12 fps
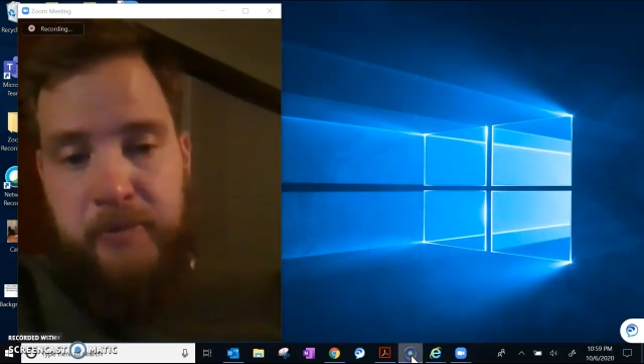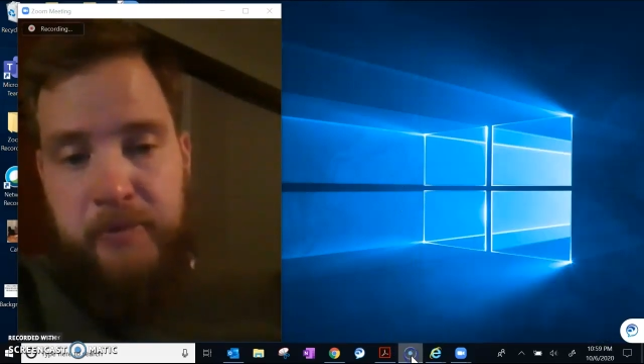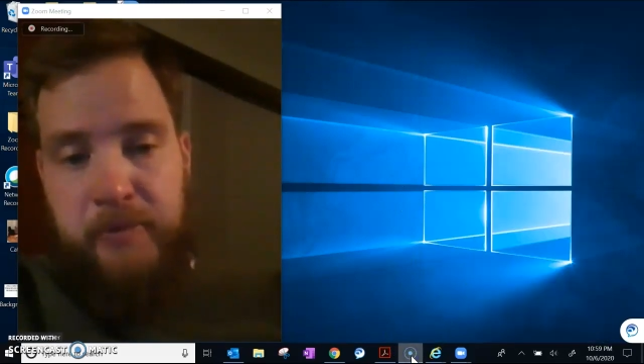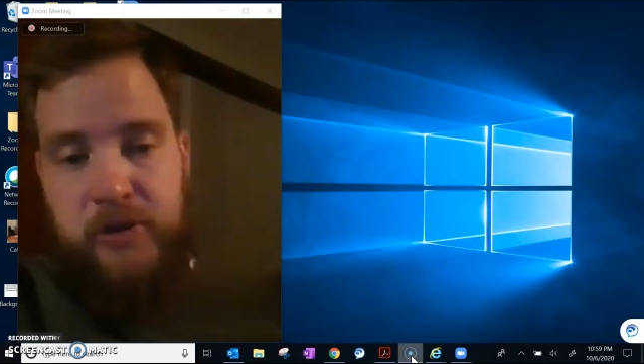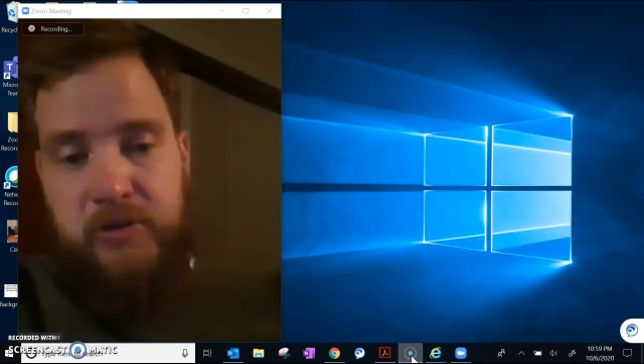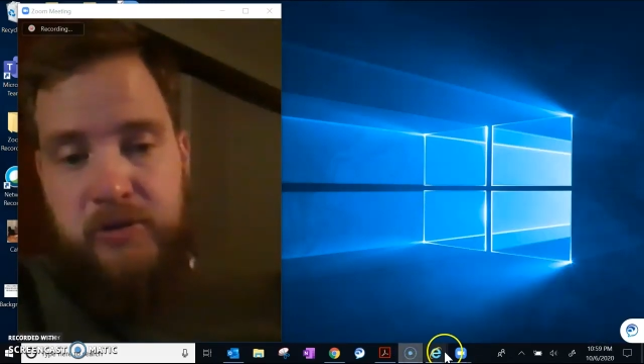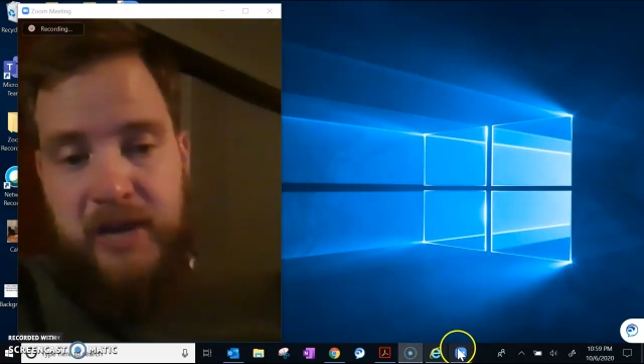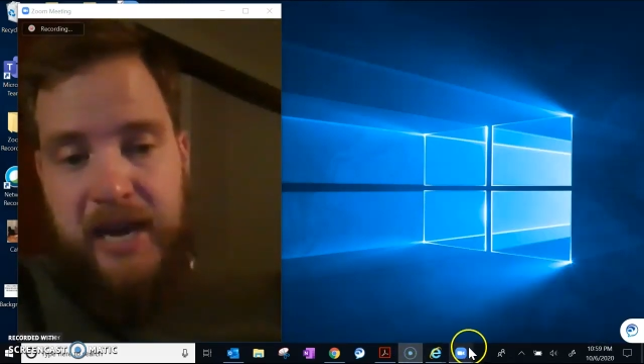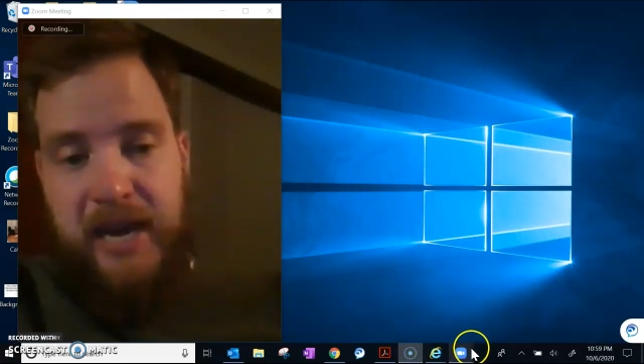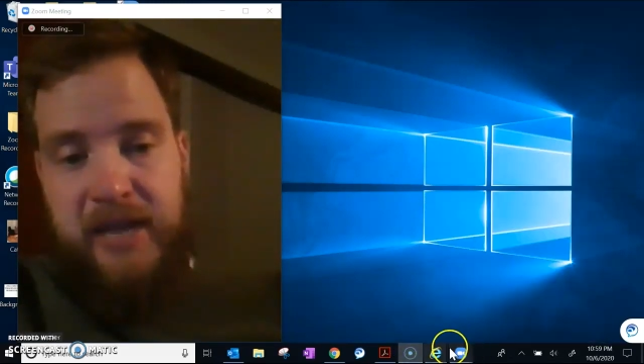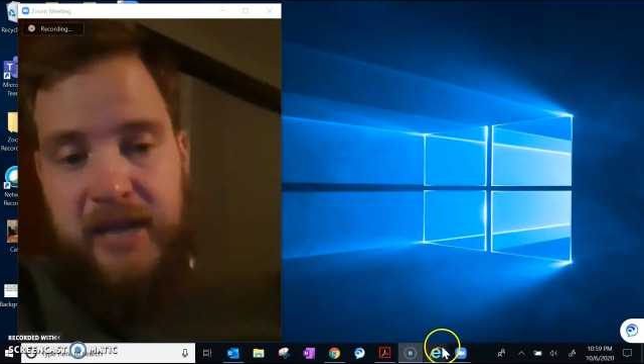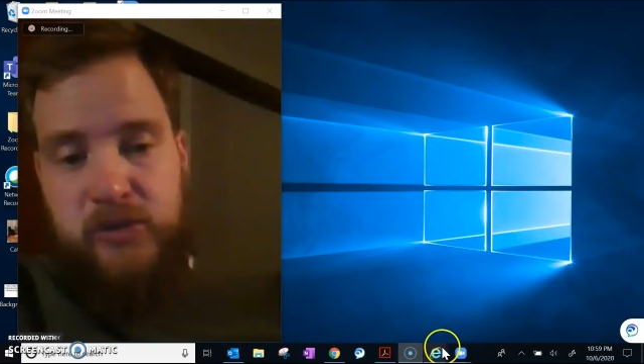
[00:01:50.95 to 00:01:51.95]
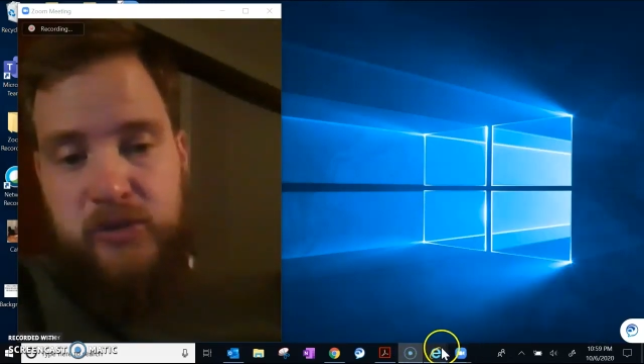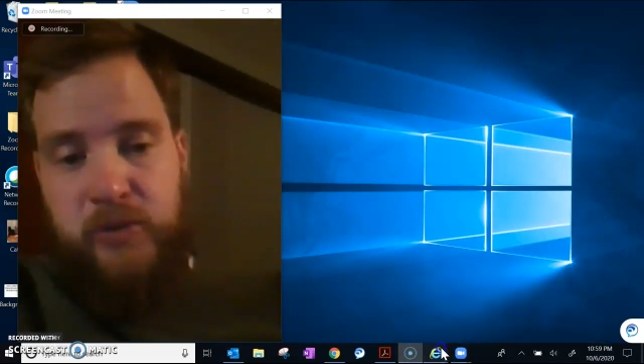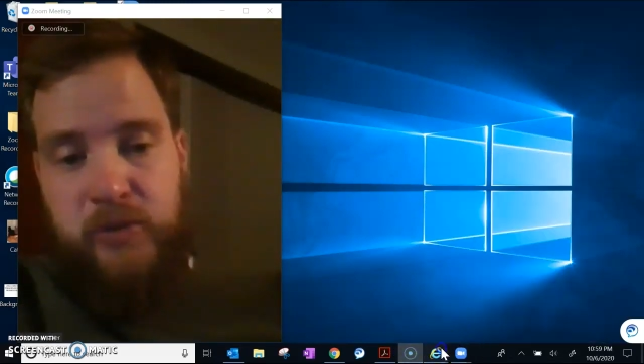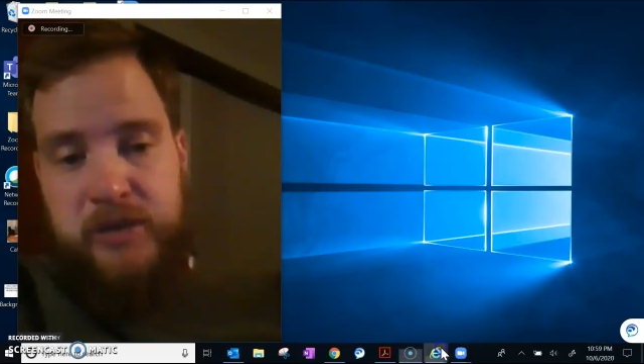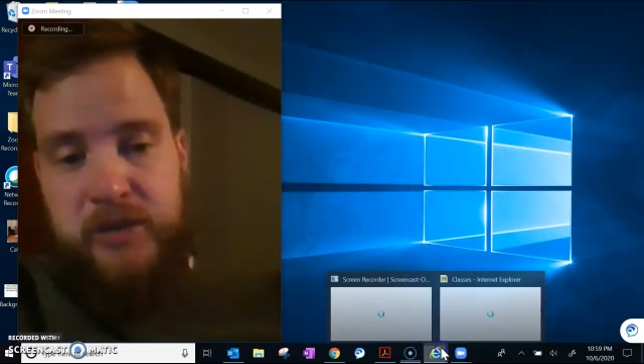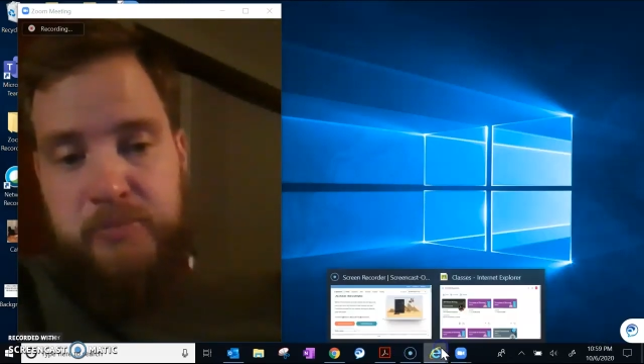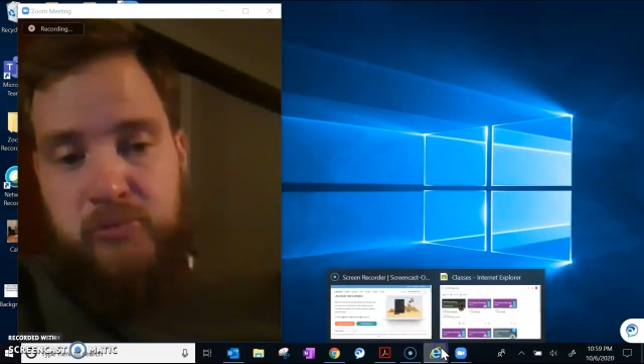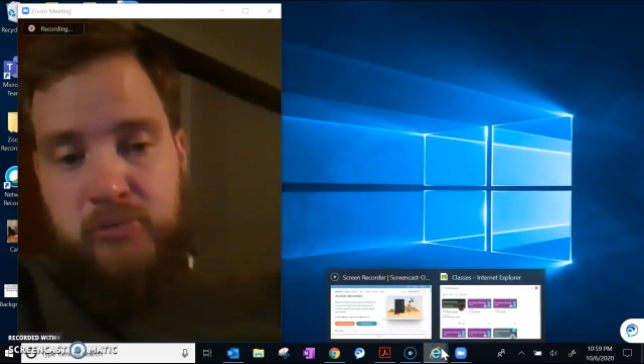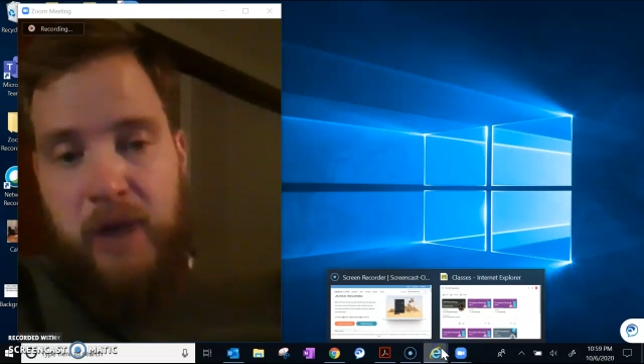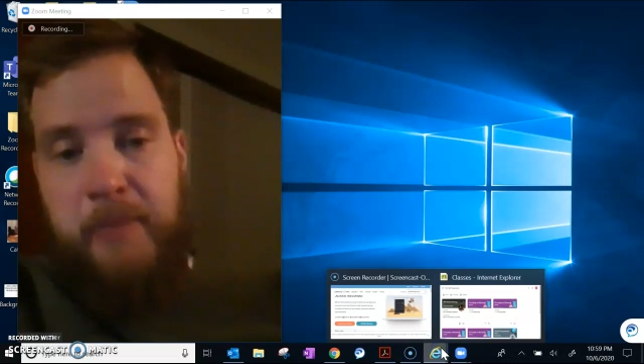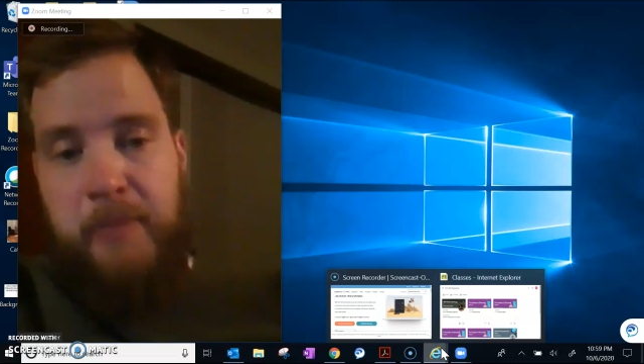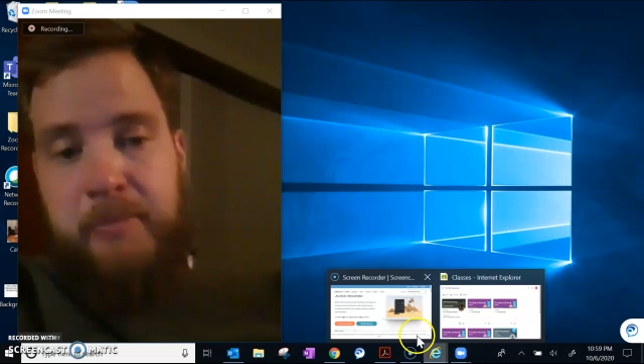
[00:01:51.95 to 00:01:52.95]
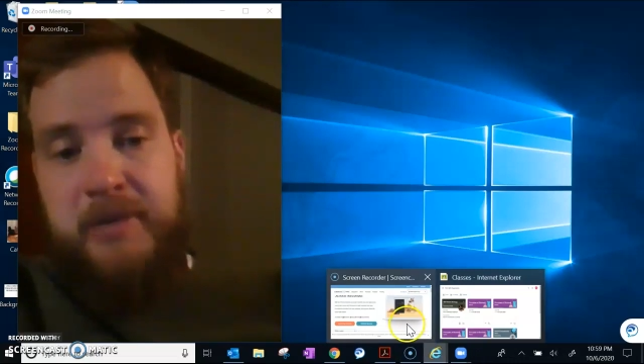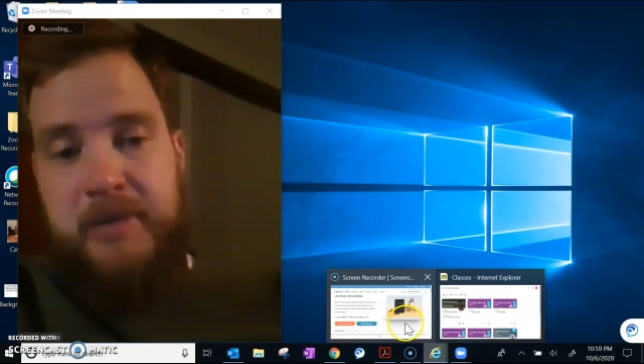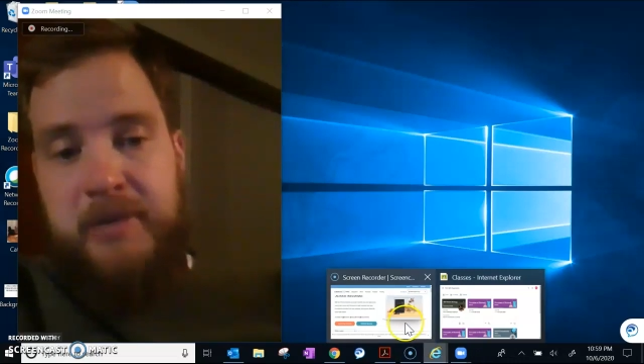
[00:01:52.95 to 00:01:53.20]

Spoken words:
and when you click on it, it's going to probably